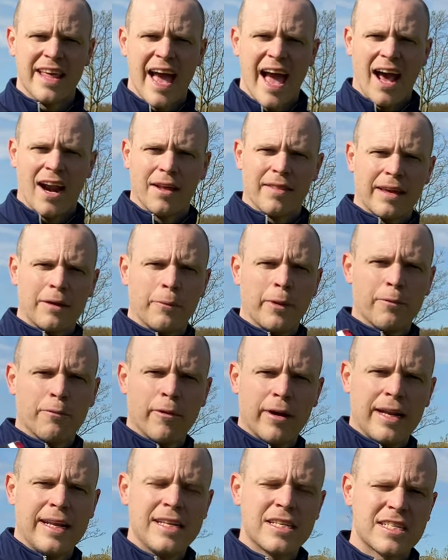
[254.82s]
there, and I think we're
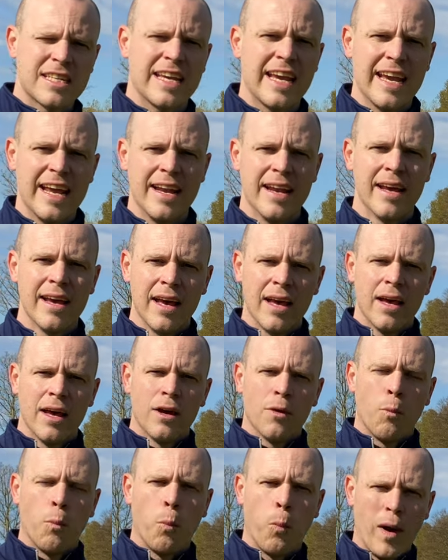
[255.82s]
really seeing
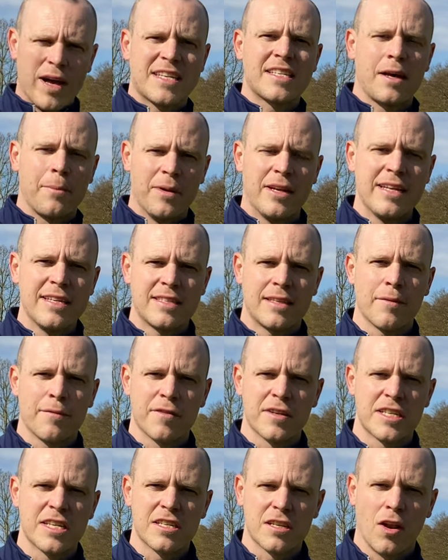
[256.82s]
where some of these
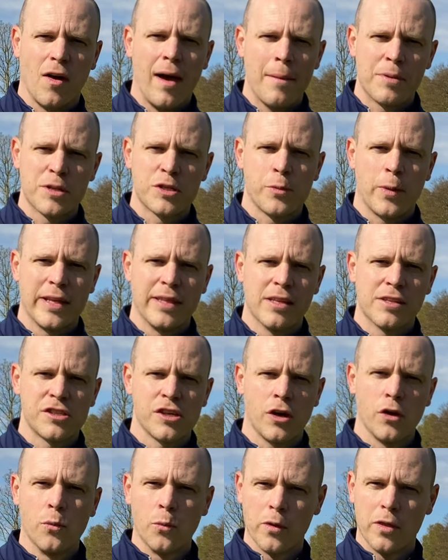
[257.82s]
differences lie between the
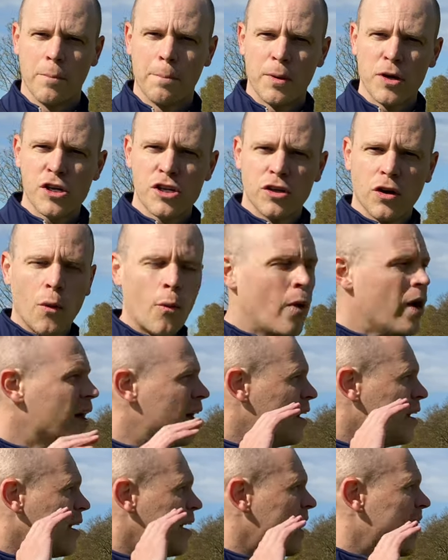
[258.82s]
two. With a Bushnell,
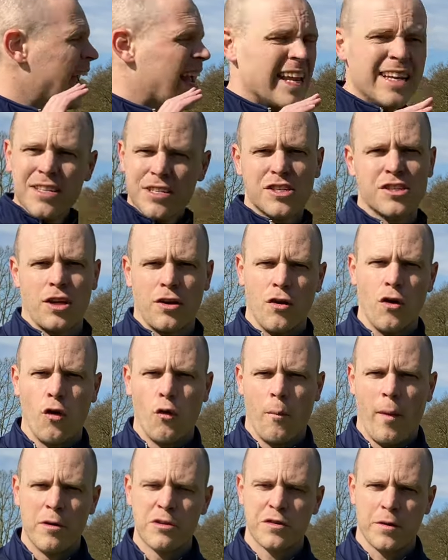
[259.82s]
instant
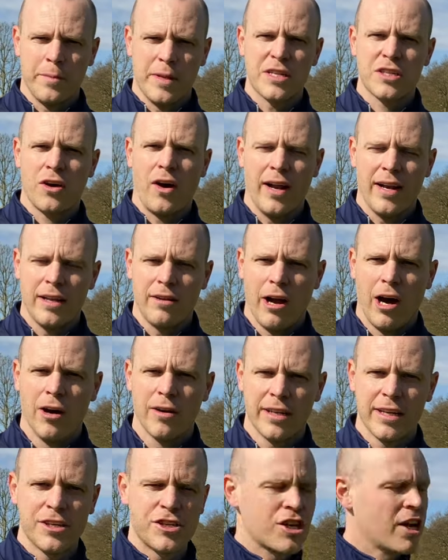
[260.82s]
almost from this kind of
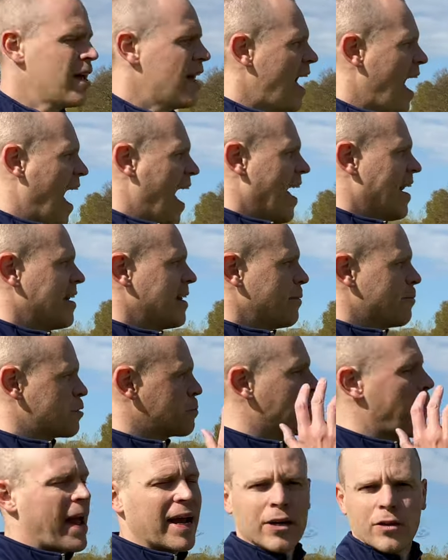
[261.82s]
yardage, and it was
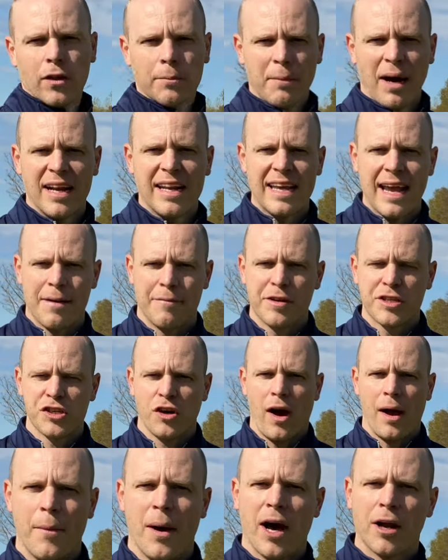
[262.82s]
bang on the money every
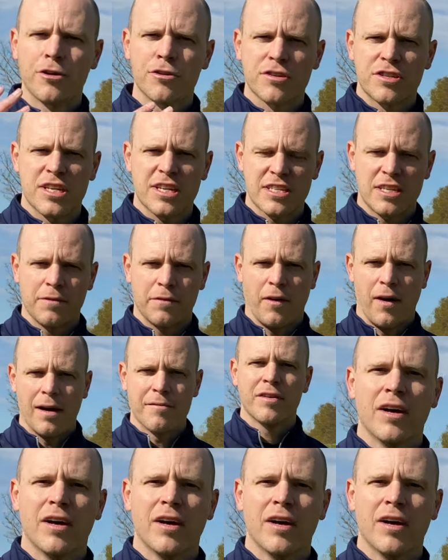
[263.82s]
time, 165,